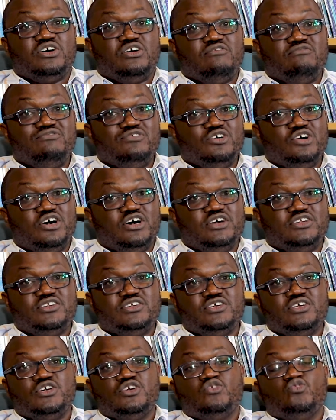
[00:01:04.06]
of
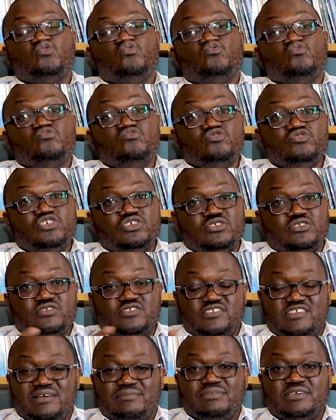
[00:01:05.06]
God who in
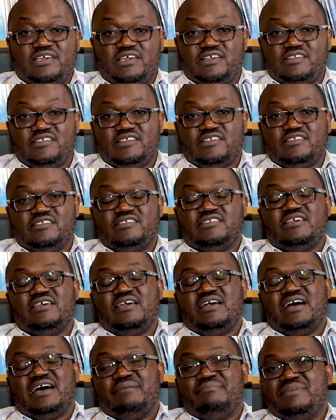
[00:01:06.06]
some cases
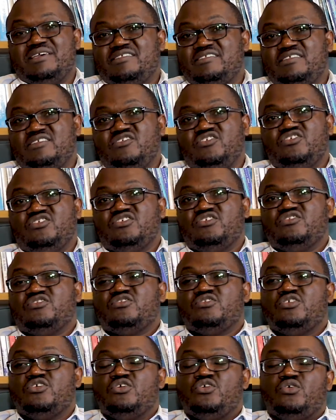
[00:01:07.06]
are
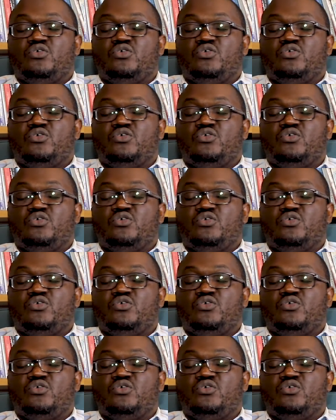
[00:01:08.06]
messengers,